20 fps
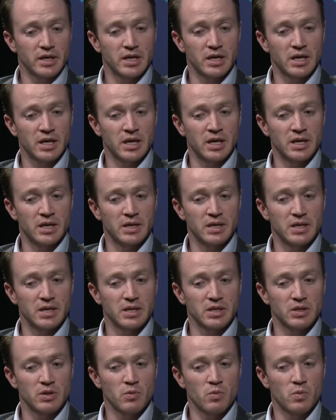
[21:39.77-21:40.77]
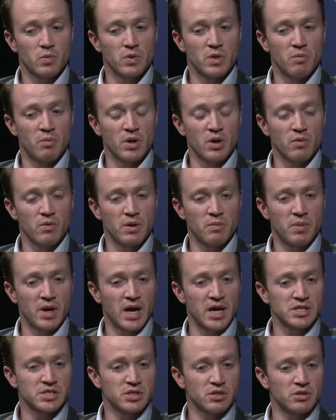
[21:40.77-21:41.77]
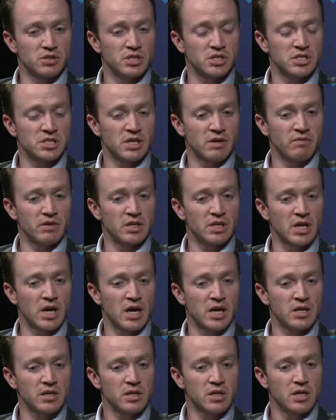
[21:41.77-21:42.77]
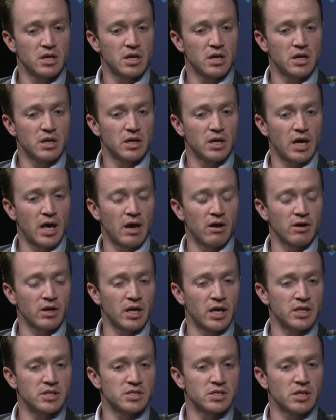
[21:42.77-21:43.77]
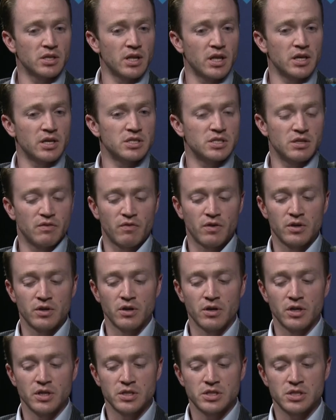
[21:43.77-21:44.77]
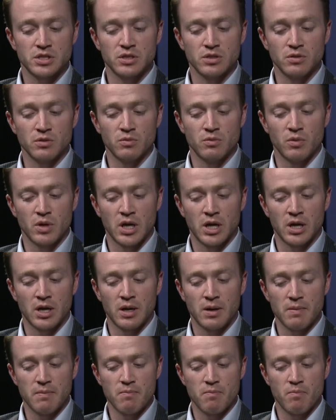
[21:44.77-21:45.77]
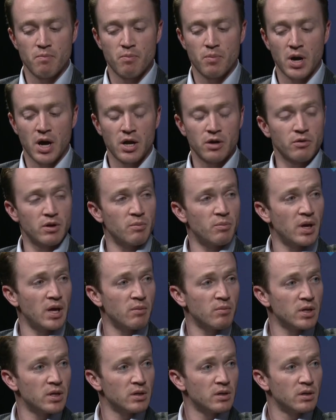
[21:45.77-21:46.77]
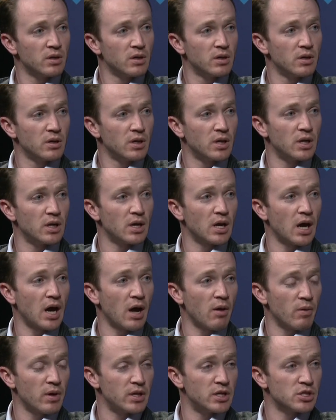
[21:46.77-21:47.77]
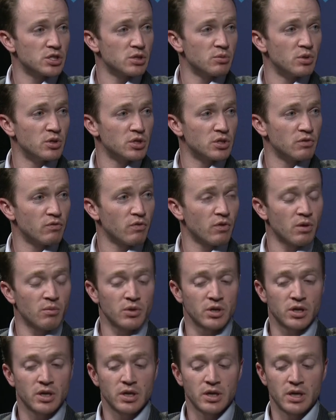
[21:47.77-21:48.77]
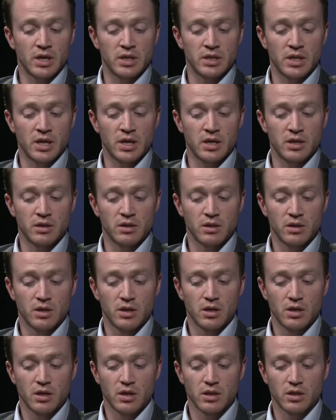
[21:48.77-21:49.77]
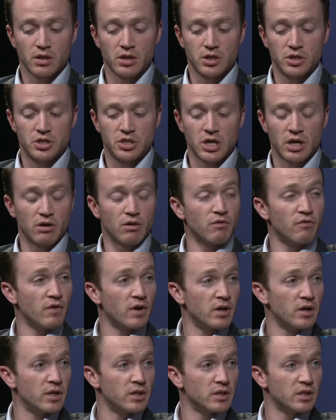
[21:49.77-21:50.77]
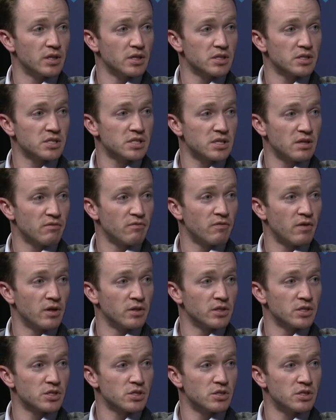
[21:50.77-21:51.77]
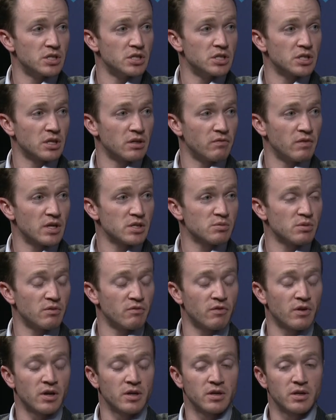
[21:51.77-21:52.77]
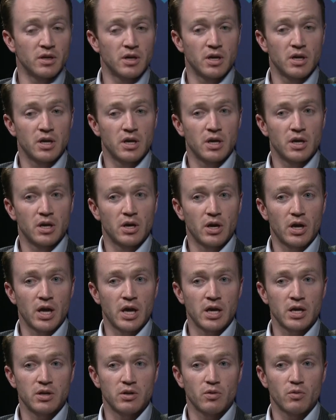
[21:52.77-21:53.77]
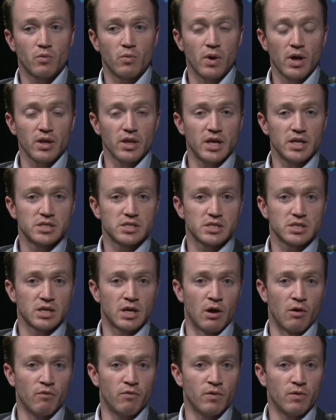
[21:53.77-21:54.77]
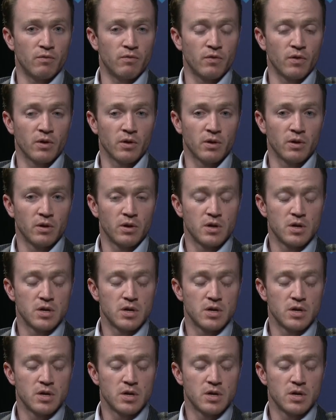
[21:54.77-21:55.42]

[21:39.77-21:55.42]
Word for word: Uh, The bill we passed, thirteen seventy-nine, allocates the legacy fund earnings to uh, bond repayment and a highway distribution formula, and then the general fund and the S I F fund, the Strategic Investment Fund. And while that's helpful for